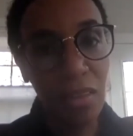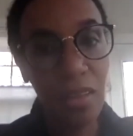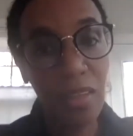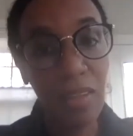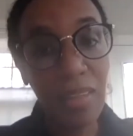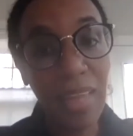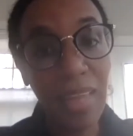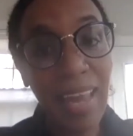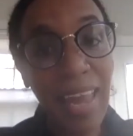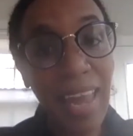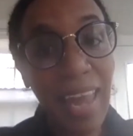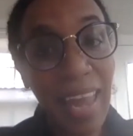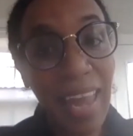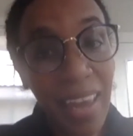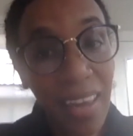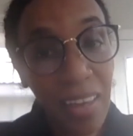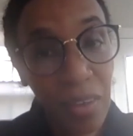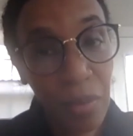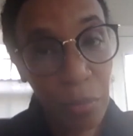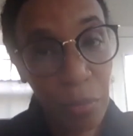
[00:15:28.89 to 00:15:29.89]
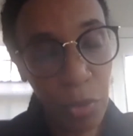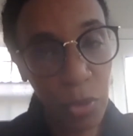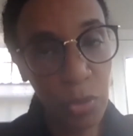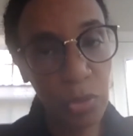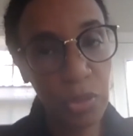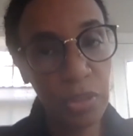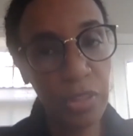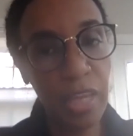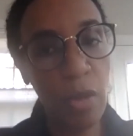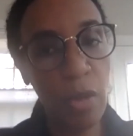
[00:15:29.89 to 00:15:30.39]
like
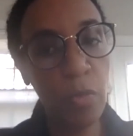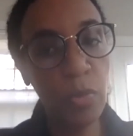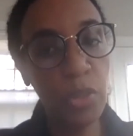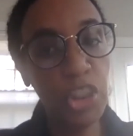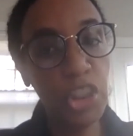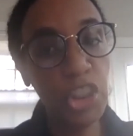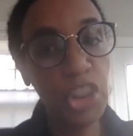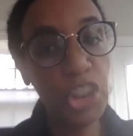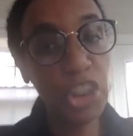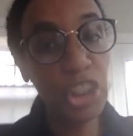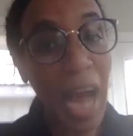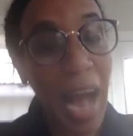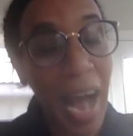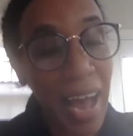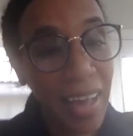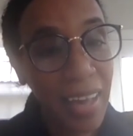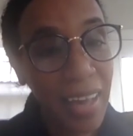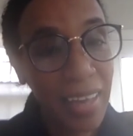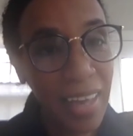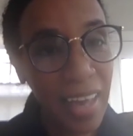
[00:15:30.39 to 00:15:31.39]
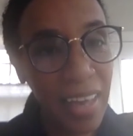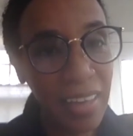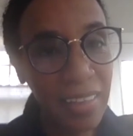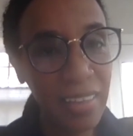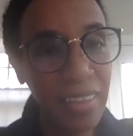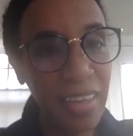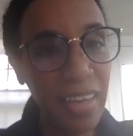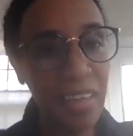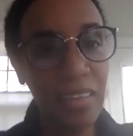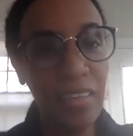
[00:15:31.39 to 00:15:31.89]
animals. They were shot, and
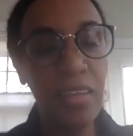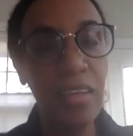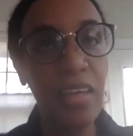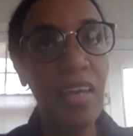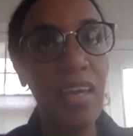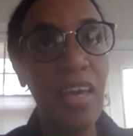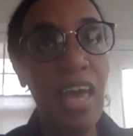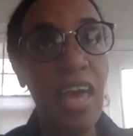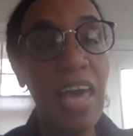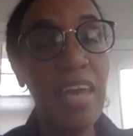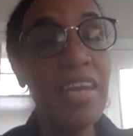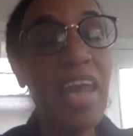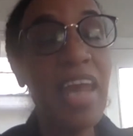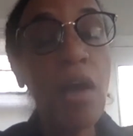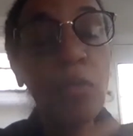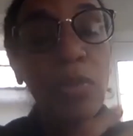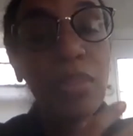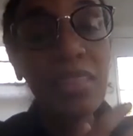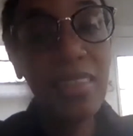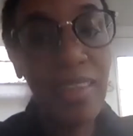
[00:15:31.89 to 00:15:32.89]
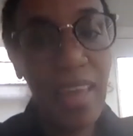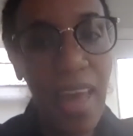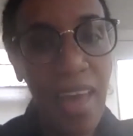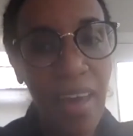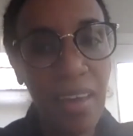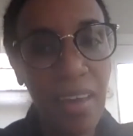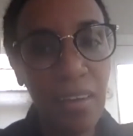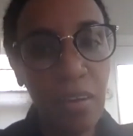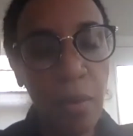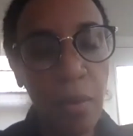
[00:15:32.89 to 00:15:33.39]
that was
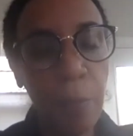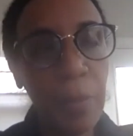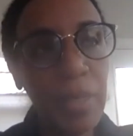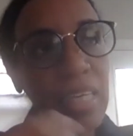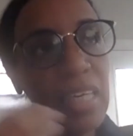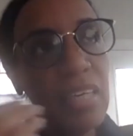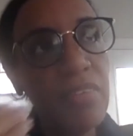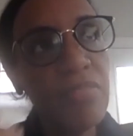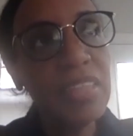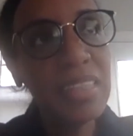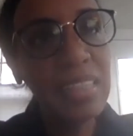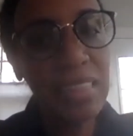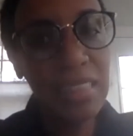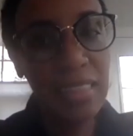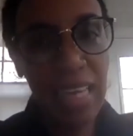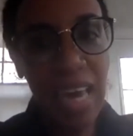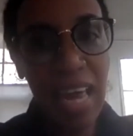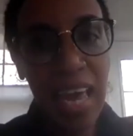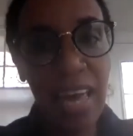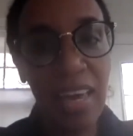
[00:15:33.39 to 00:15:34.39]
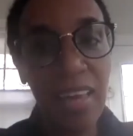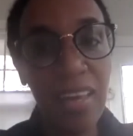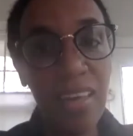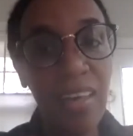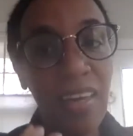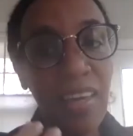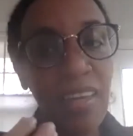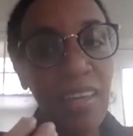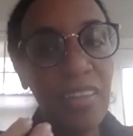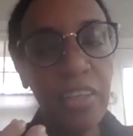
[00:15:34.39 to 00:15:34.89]
then. But even today,
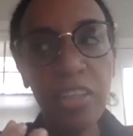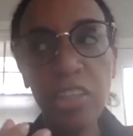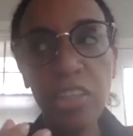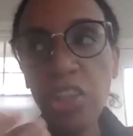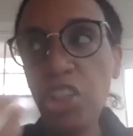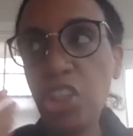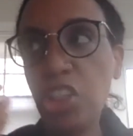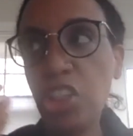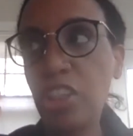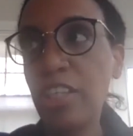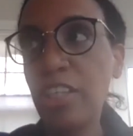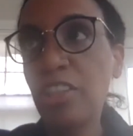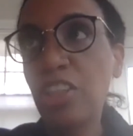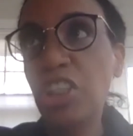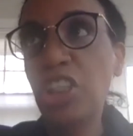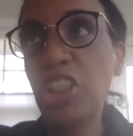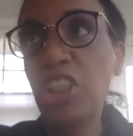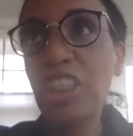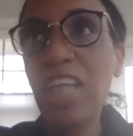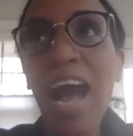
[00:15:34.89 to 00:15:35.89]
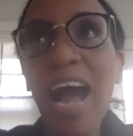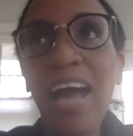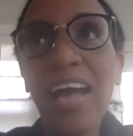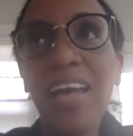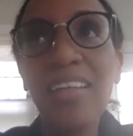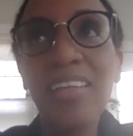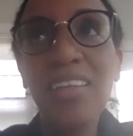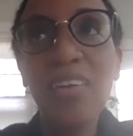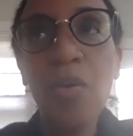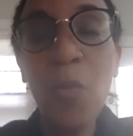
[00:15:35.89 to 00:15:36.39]
they're shot
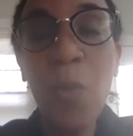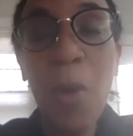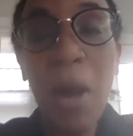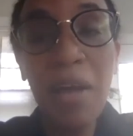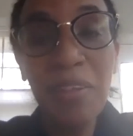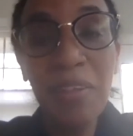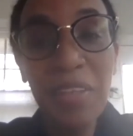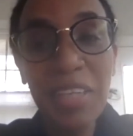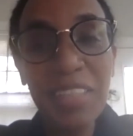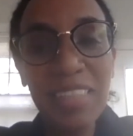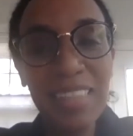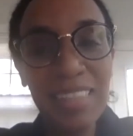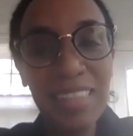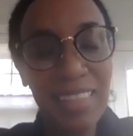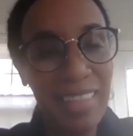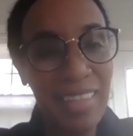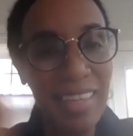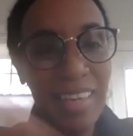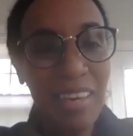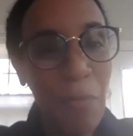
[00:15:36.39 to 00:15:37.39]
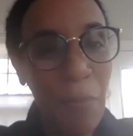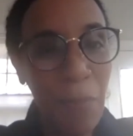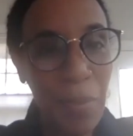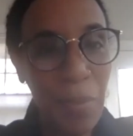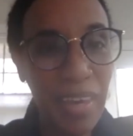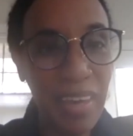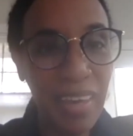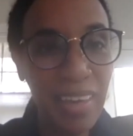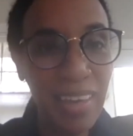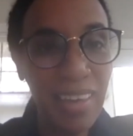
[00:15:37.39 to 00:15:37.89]
while they're
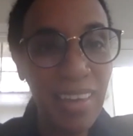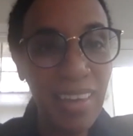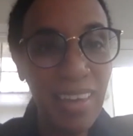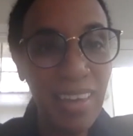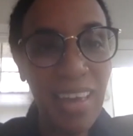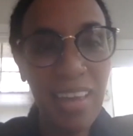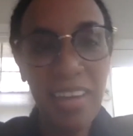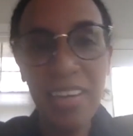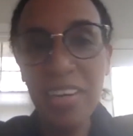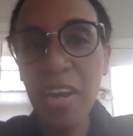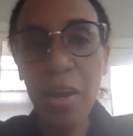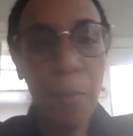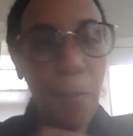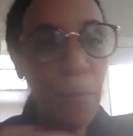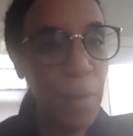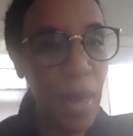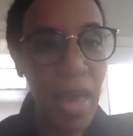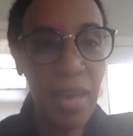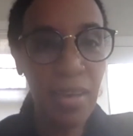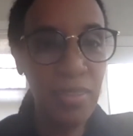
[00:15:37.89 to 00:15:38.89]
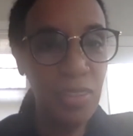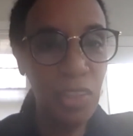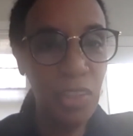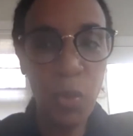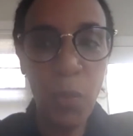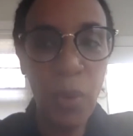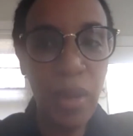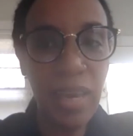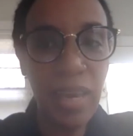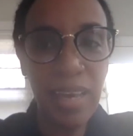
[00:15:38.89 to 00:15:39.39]
sleeping in their bed,
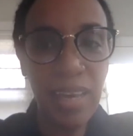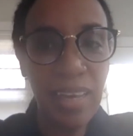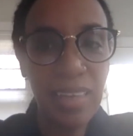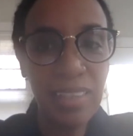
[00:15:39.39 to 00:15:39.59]
doing